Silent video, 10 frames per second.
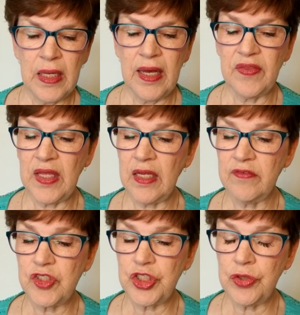"At the end
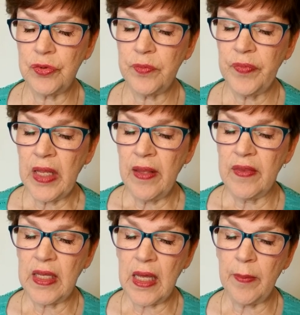of June,
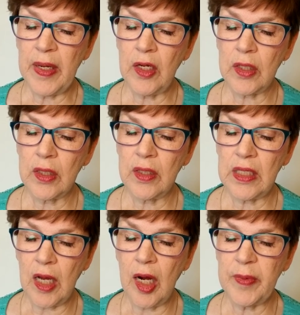
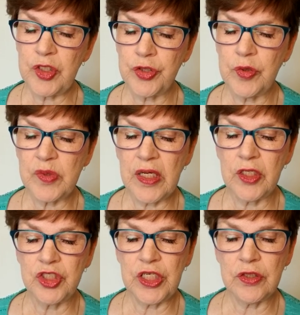the Army troops
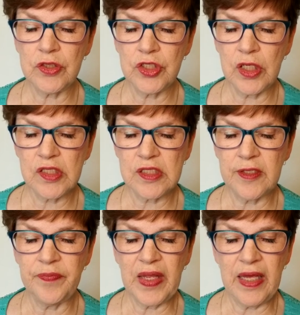under General Johnston